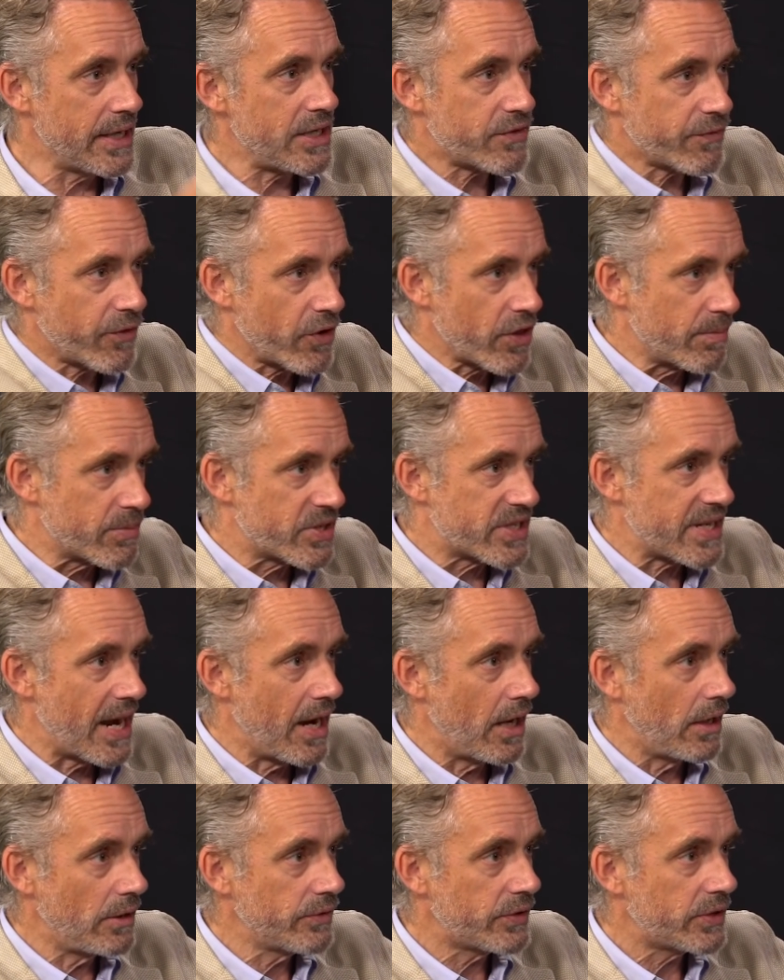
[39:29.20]
at least for
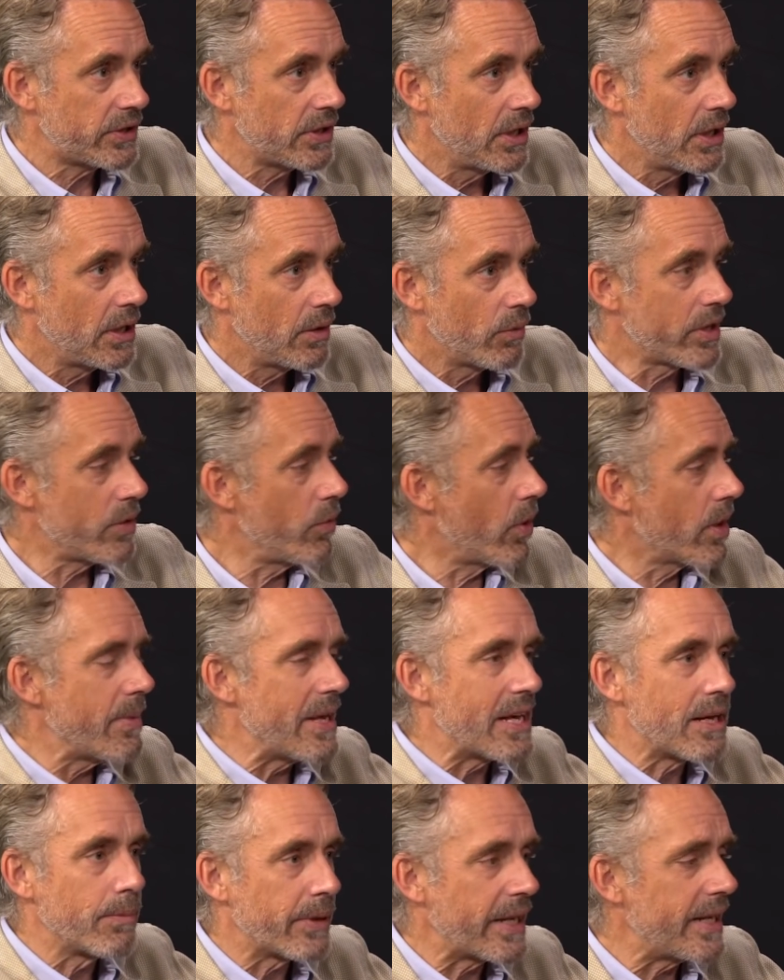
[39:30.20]
themselves. What do you want to
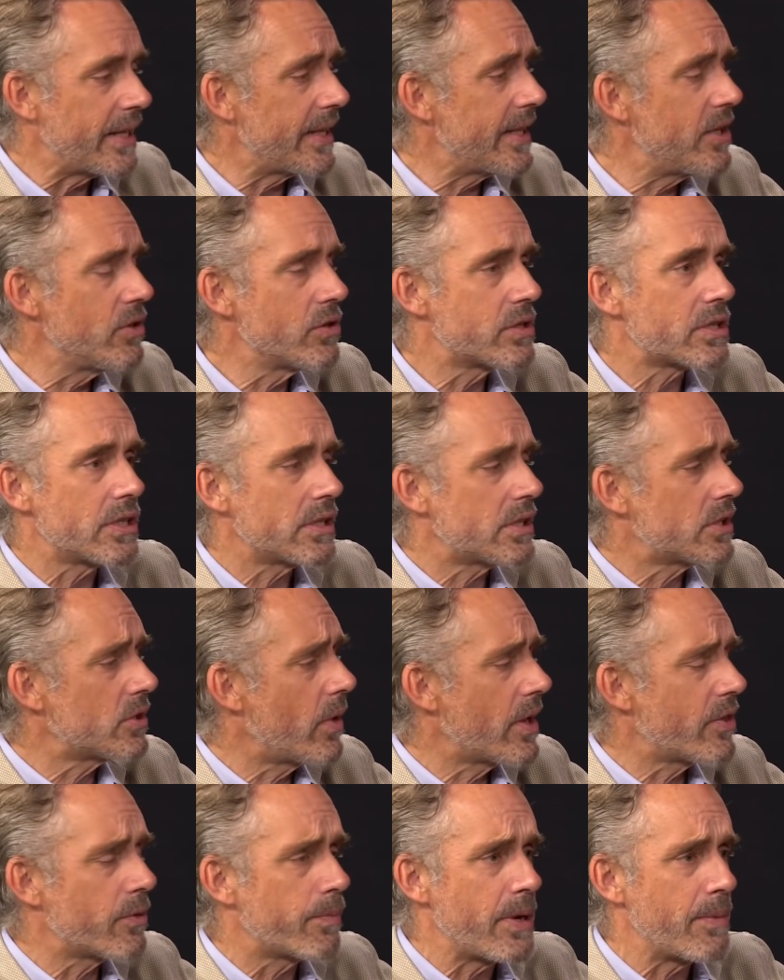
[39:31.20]
be completely useless
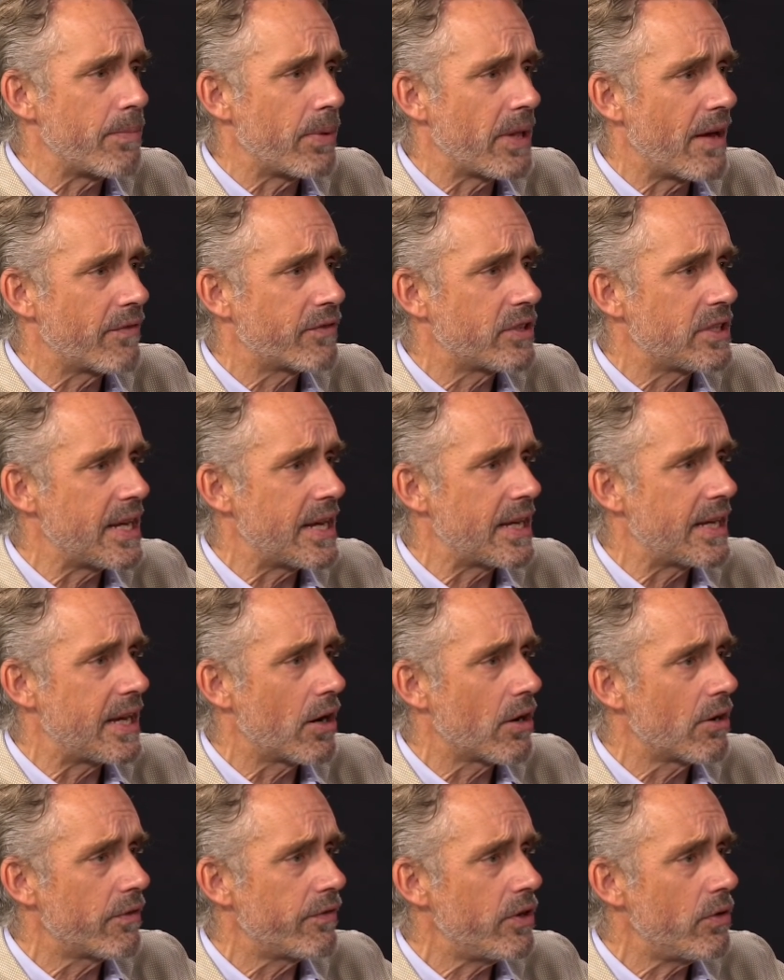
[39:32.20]
so other people have to take
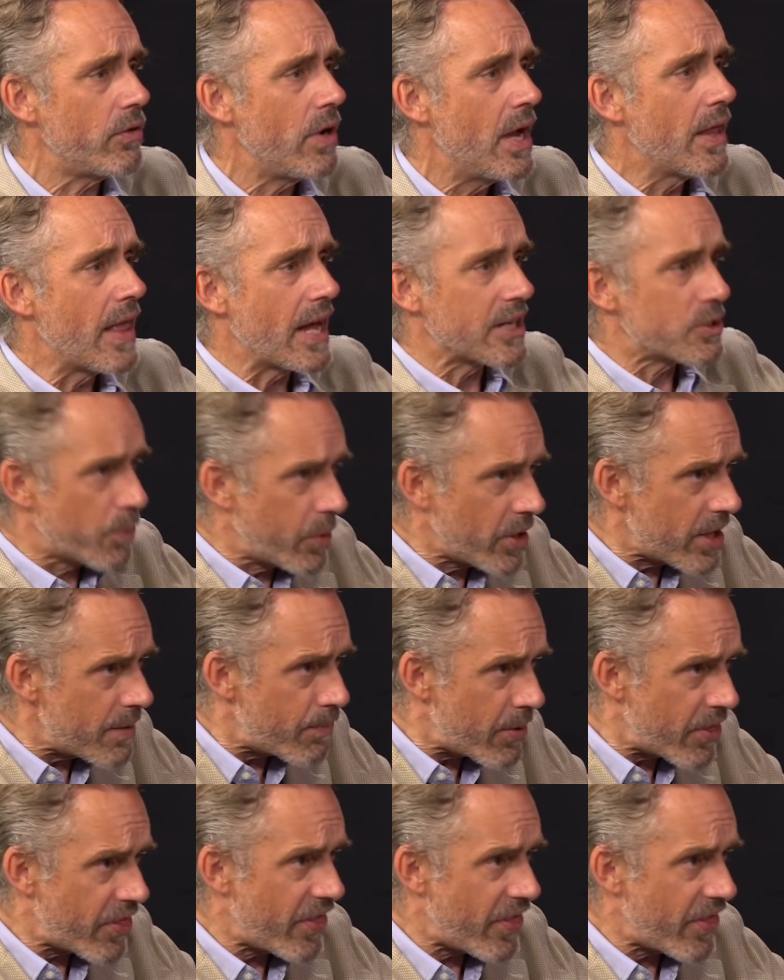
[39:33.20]
care of you? That's pretty